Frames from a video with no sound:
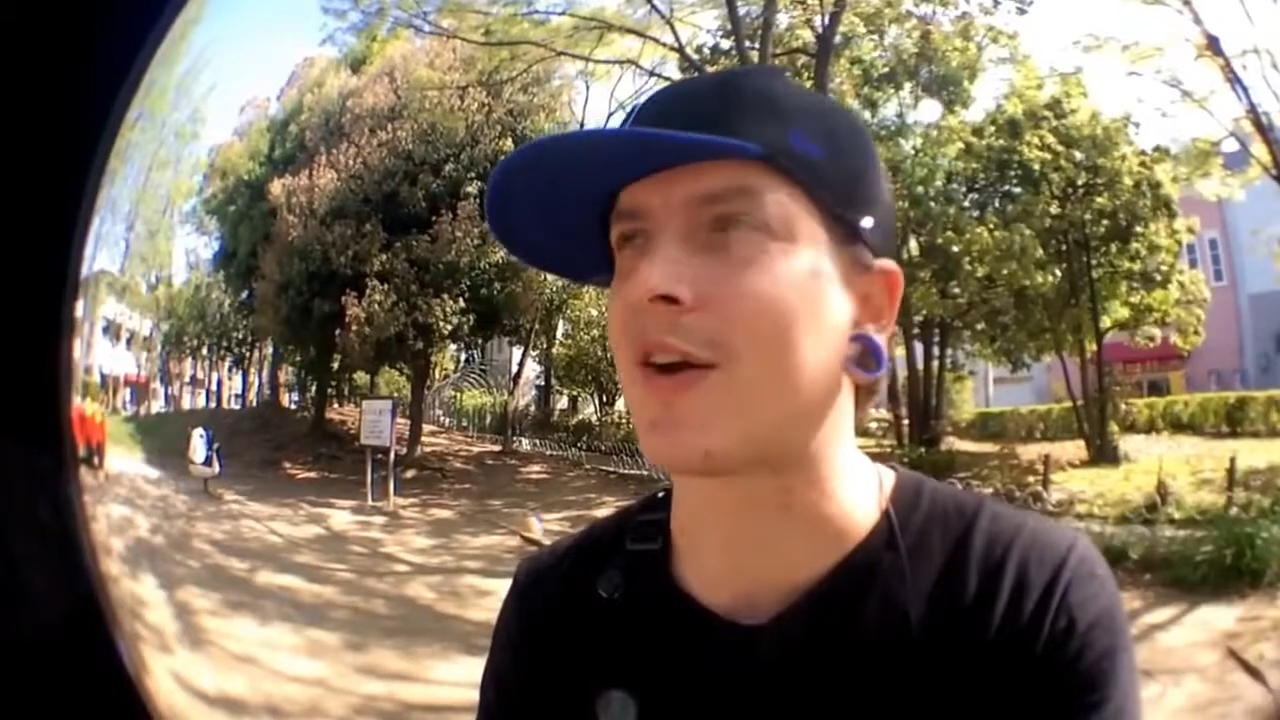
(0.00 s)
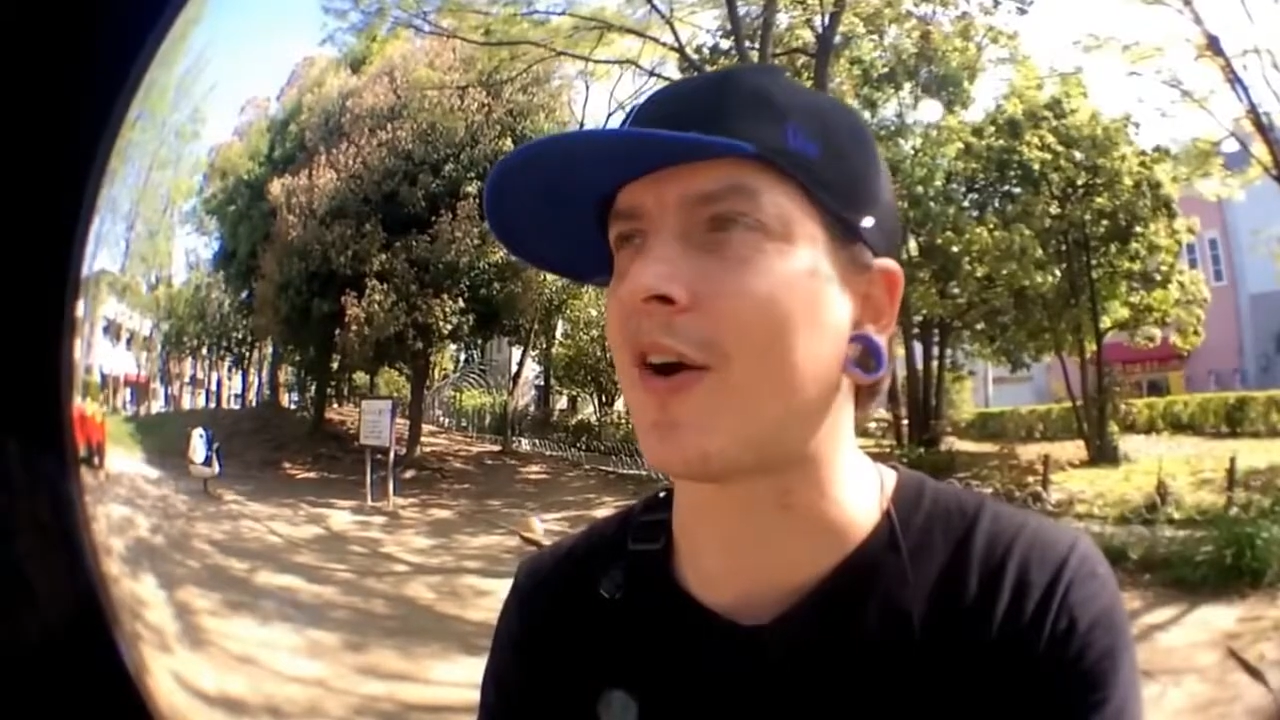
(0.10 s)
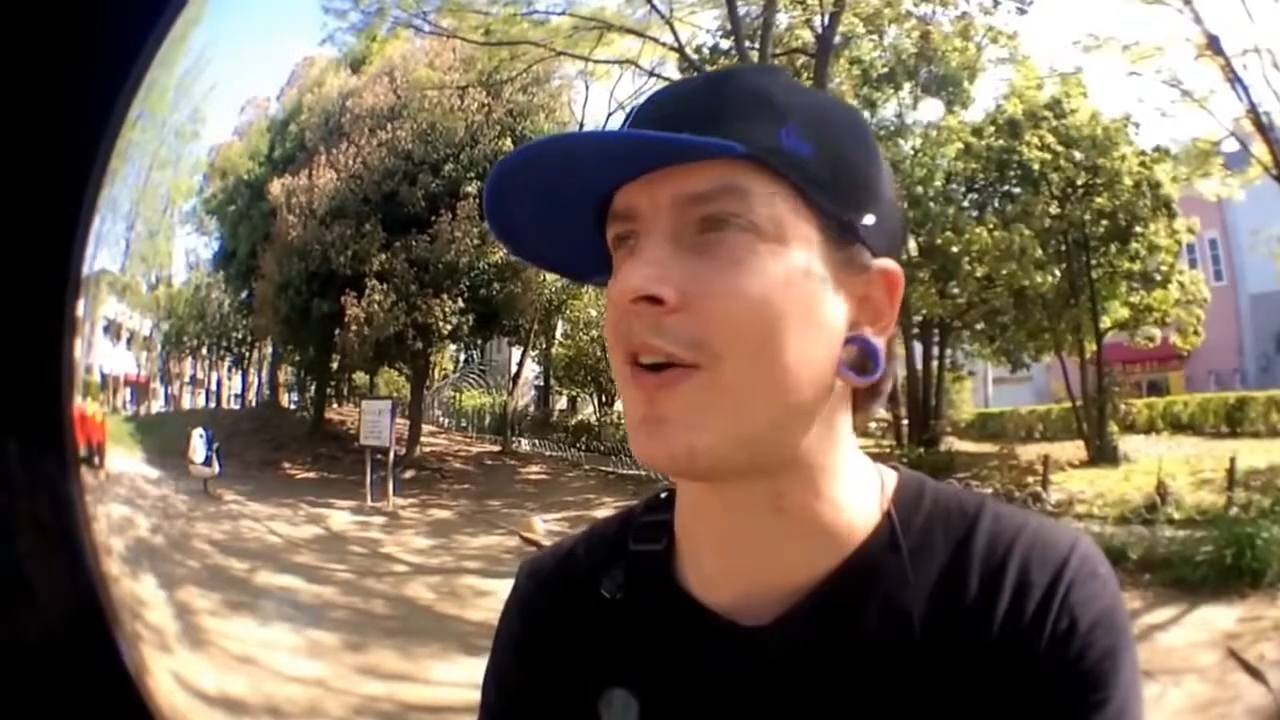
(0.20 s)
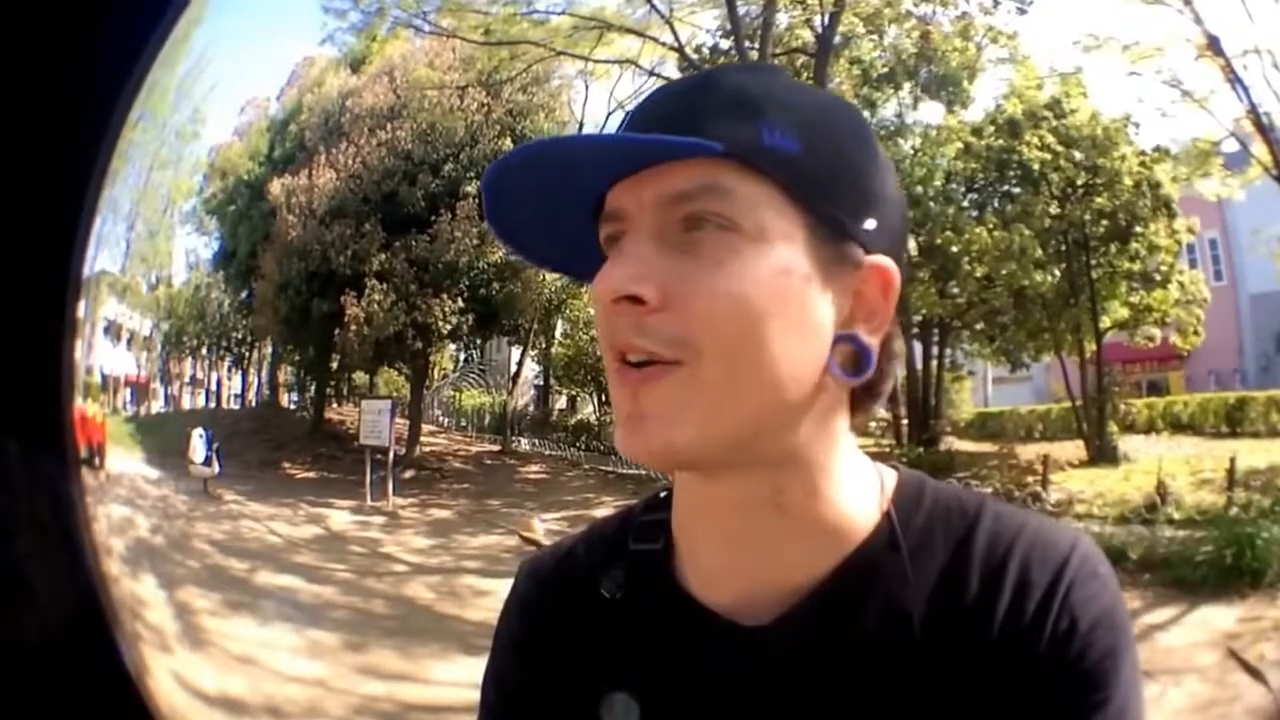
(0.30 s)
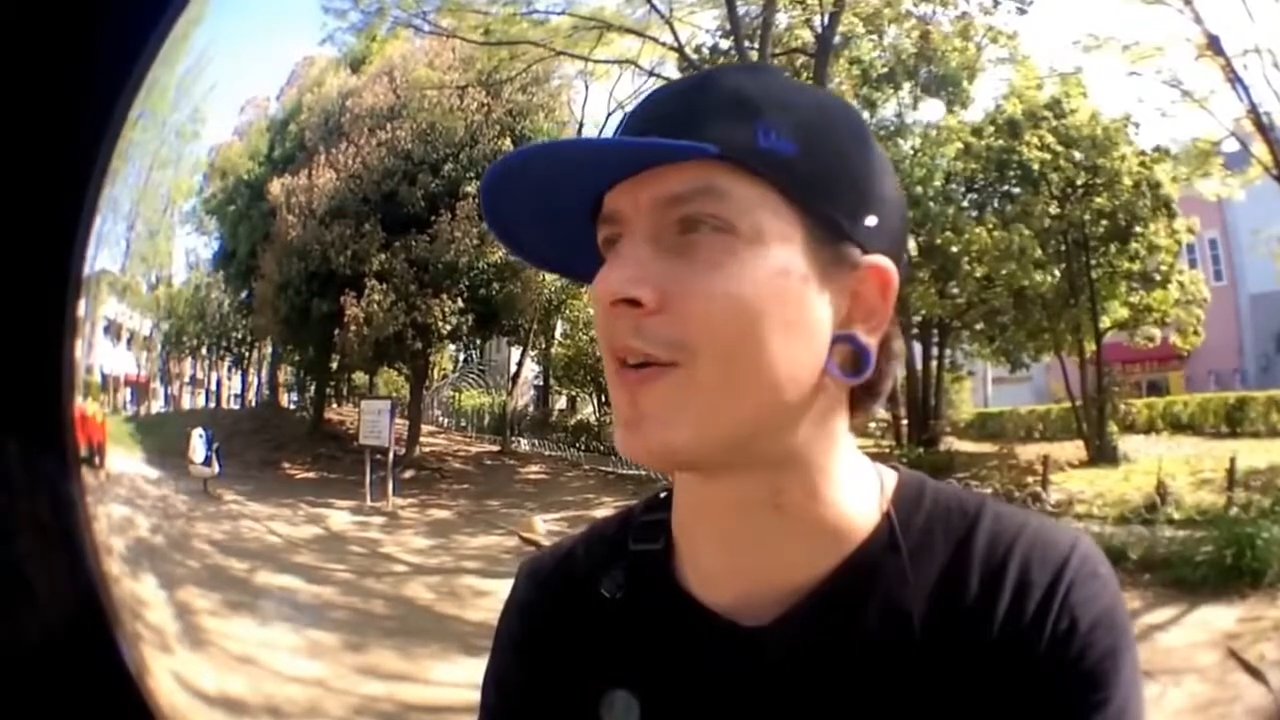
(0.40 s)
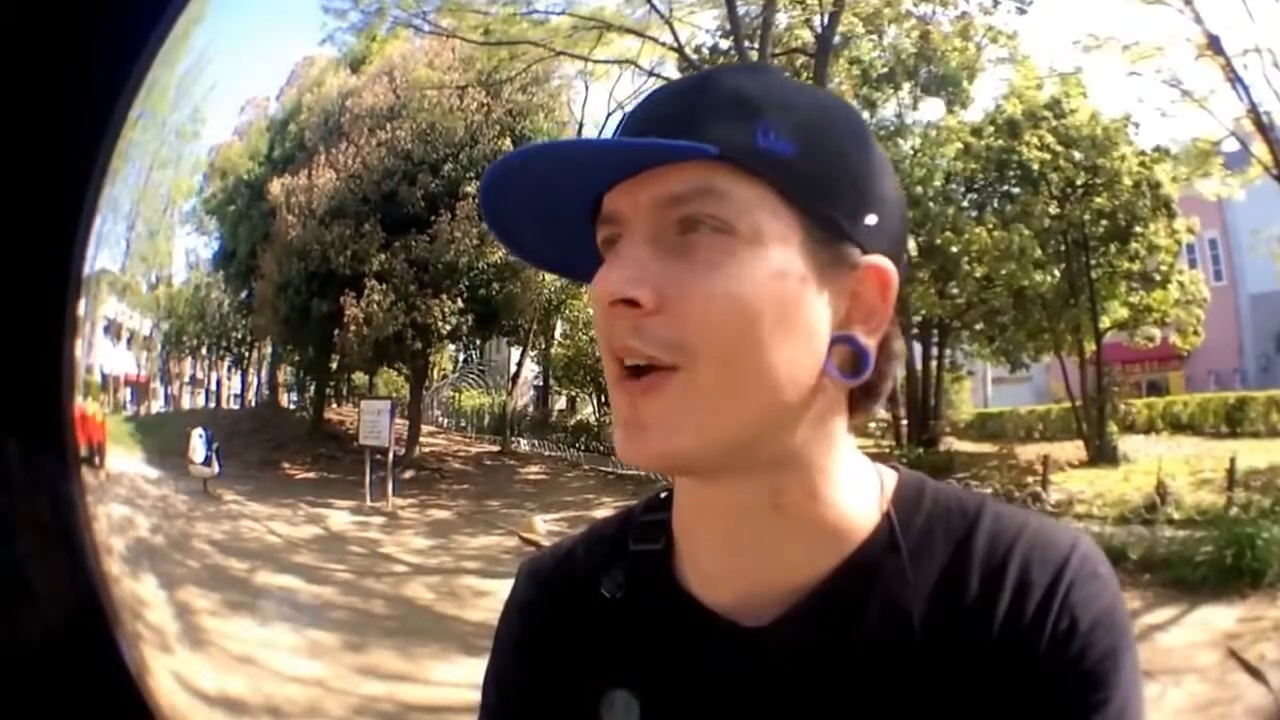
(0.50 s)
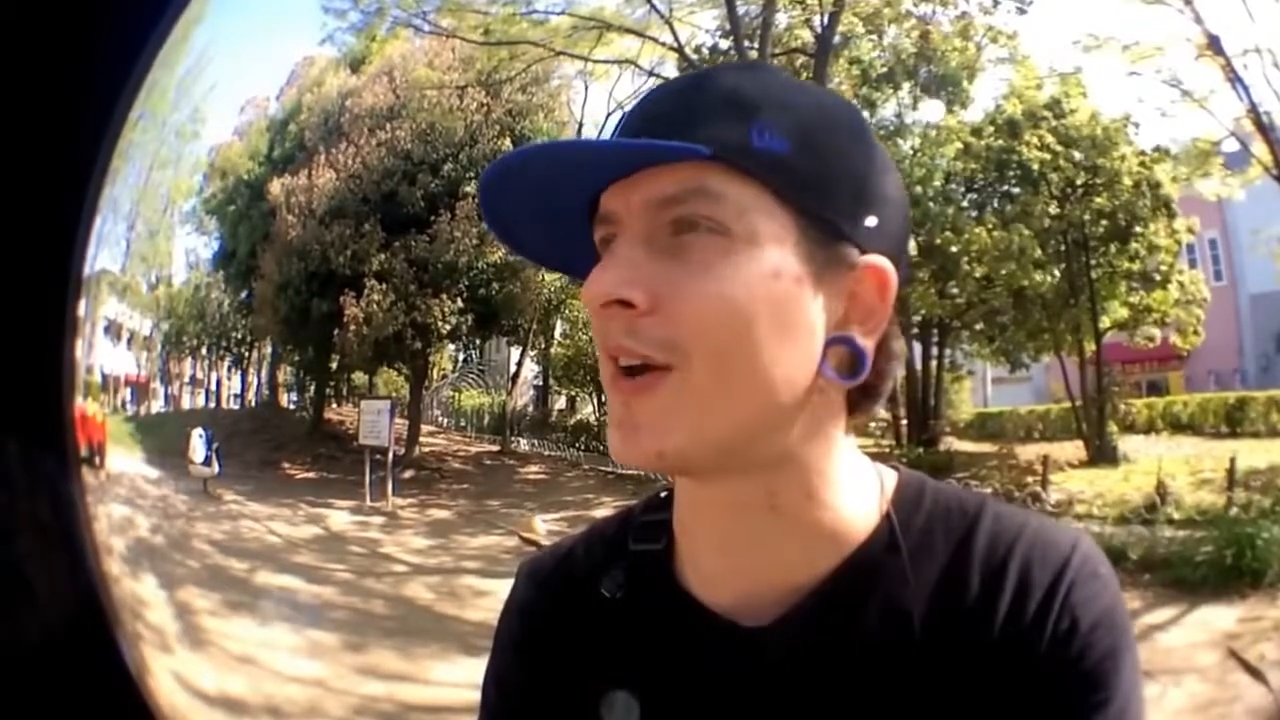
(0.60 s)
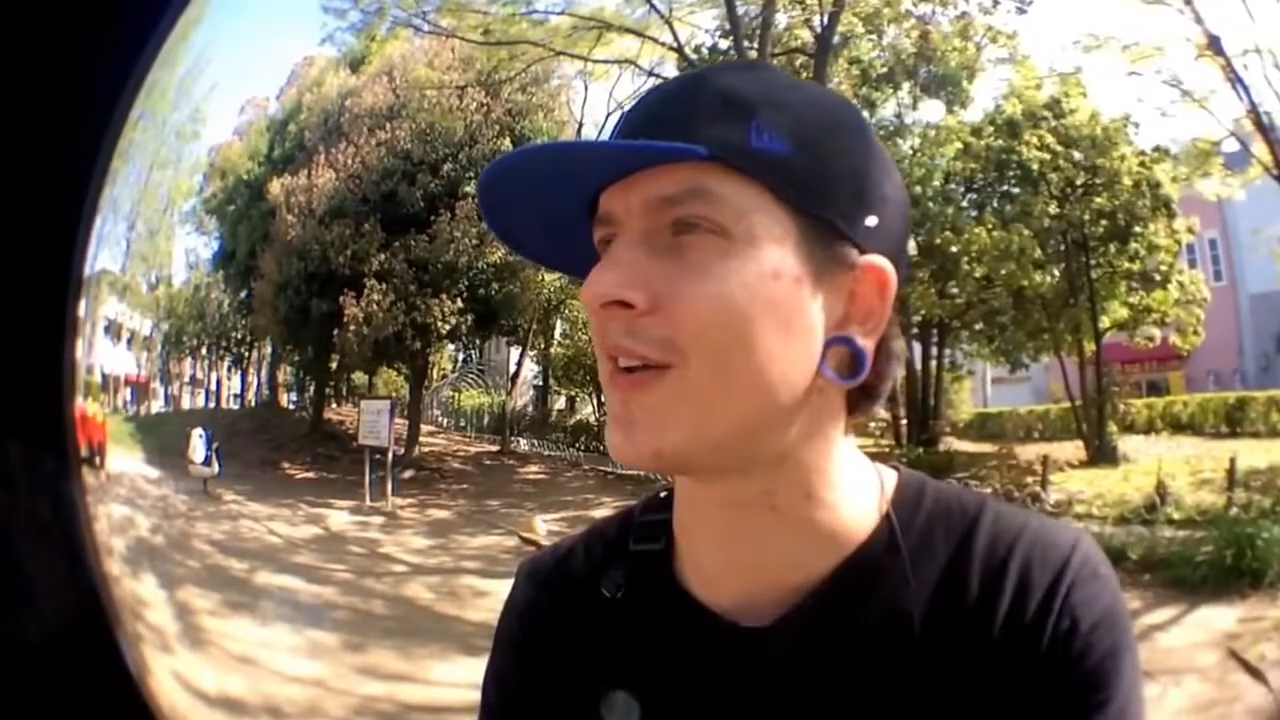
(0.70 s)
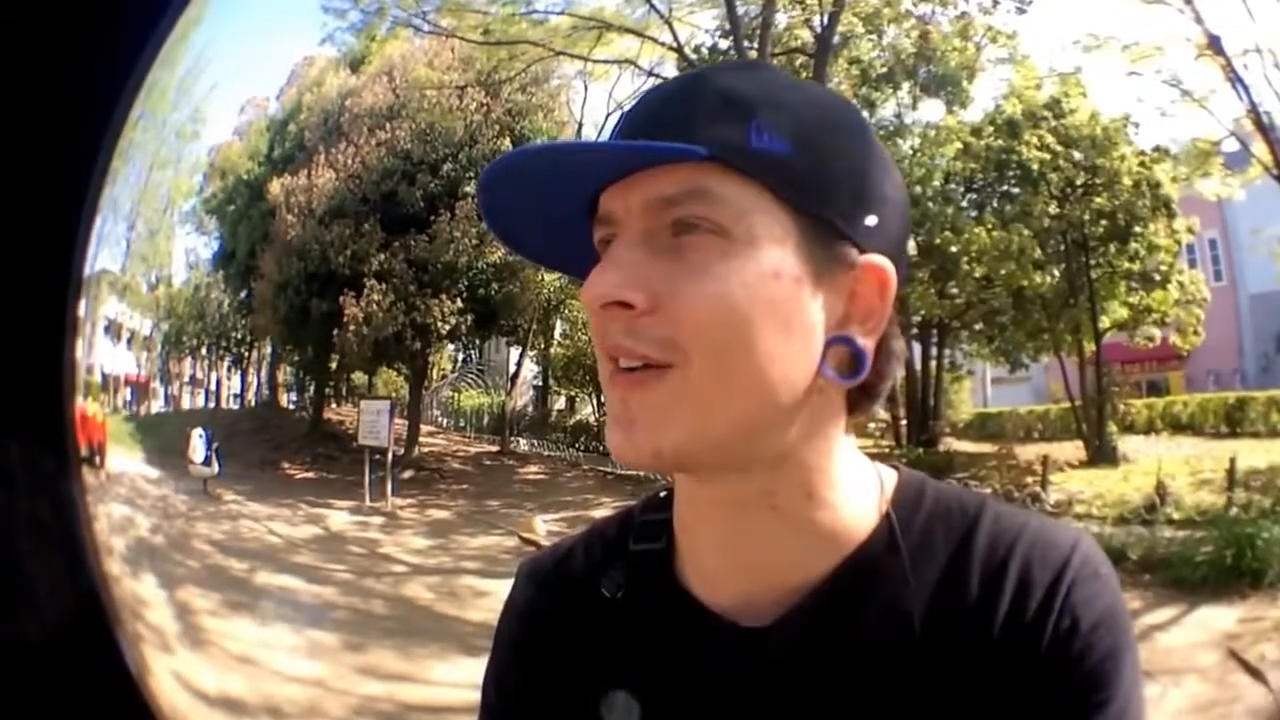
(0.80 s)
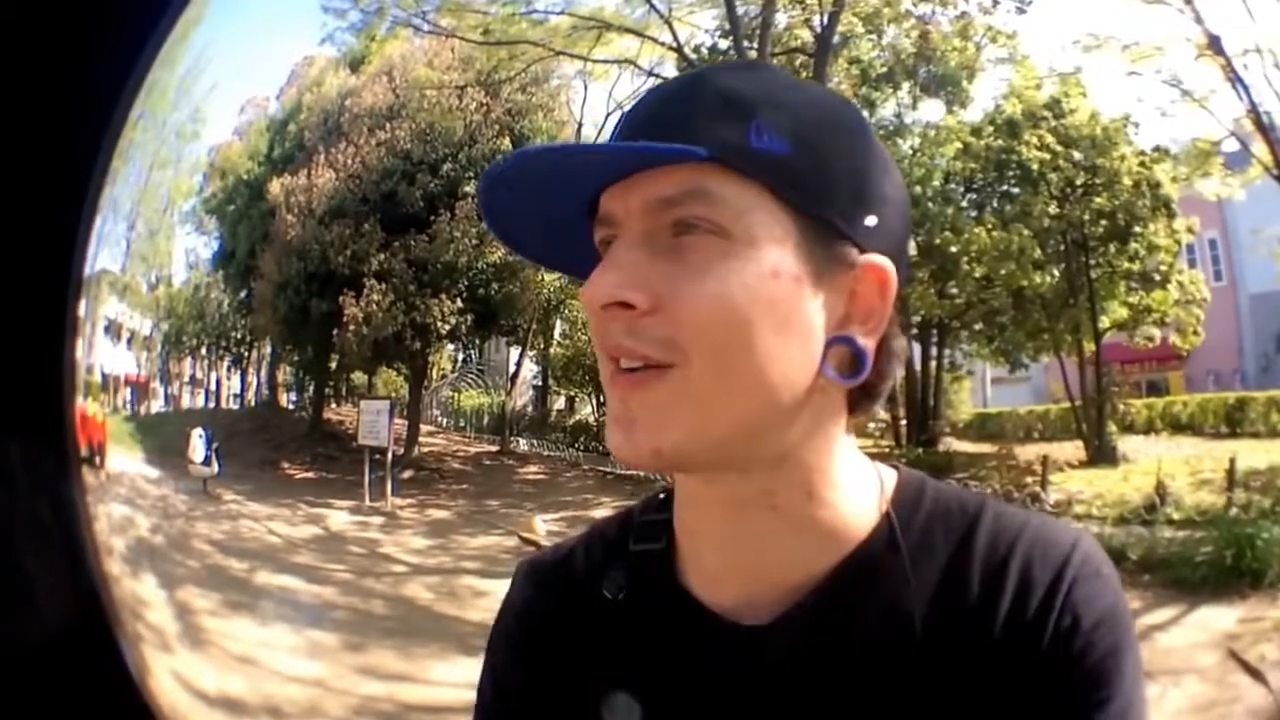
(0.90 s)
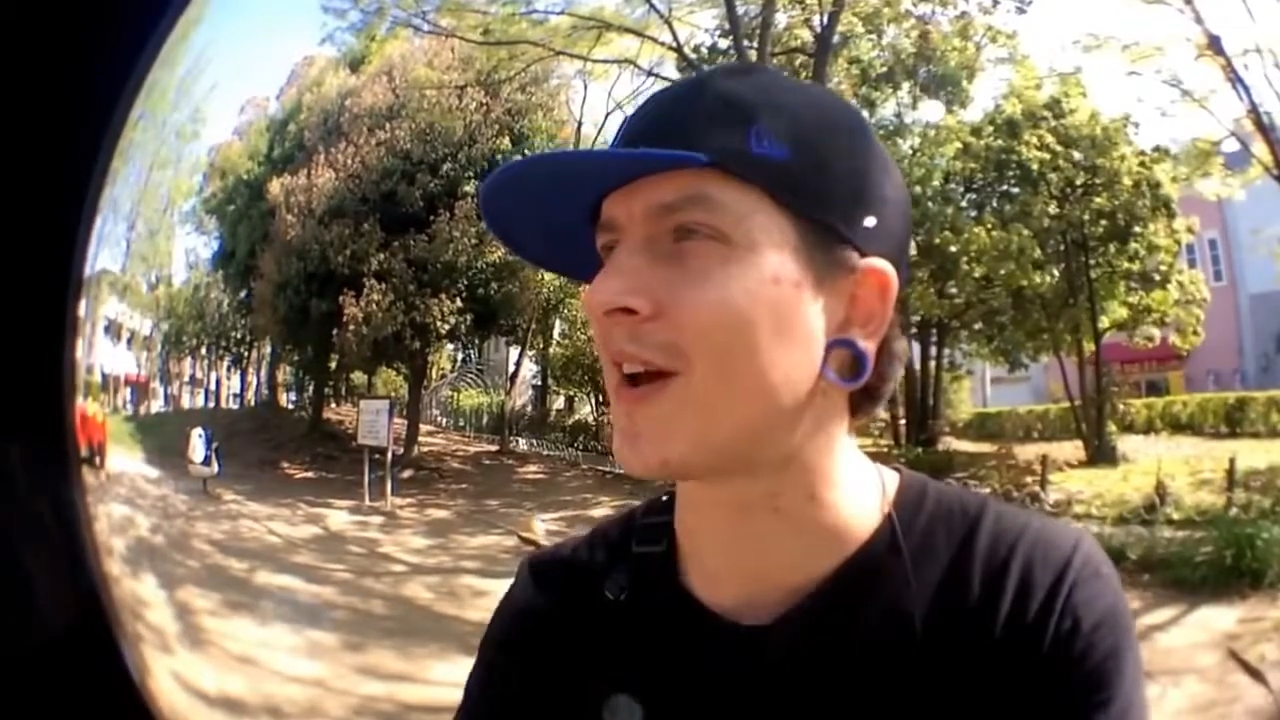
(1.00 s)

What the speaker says: harder, right?